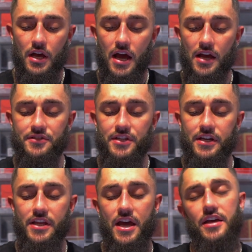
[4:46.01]
I
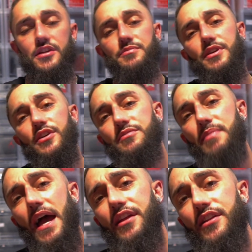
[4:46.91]
say that is because
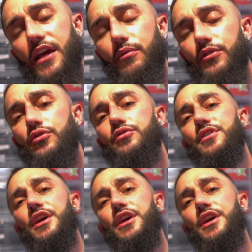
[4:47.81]
back in the day when you used